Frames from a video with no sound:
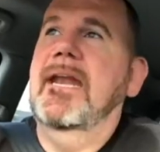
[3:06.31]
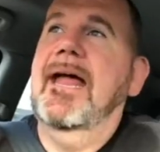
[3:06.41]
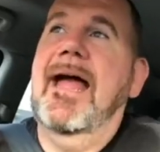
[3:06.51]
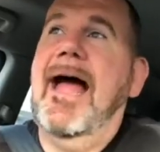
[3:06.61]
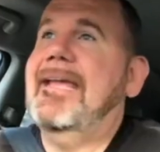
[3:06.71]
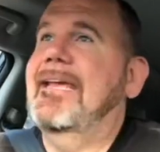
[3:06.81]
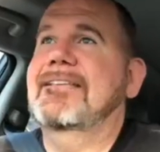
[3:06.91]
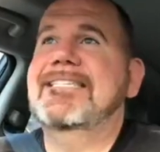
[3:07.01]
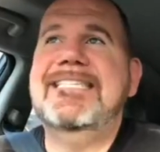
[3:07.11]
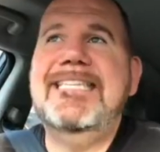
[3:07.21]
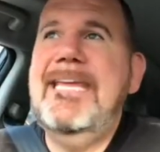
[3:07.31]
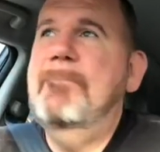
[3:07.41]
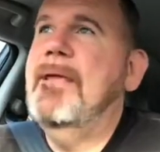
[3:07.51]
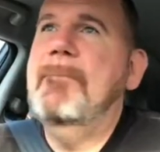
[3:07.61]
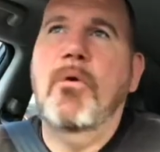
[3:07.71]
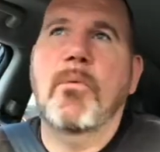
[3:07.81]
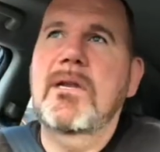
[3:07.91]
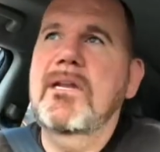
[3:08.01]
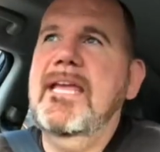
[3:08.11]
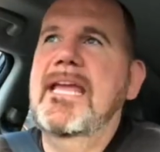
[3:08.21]
And I, I could see people were
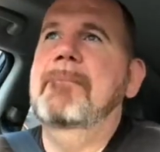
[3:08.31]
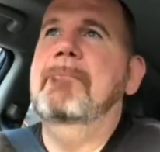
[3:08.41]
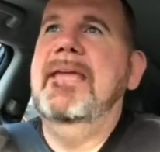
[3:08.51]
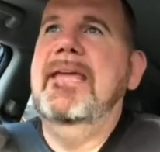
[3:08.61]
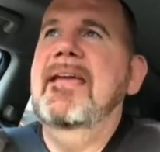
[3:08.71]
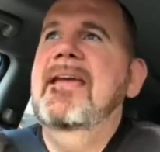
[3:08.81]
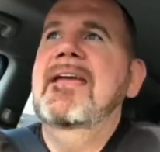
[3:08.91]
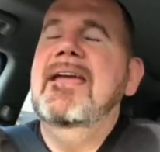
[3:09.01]
looking at me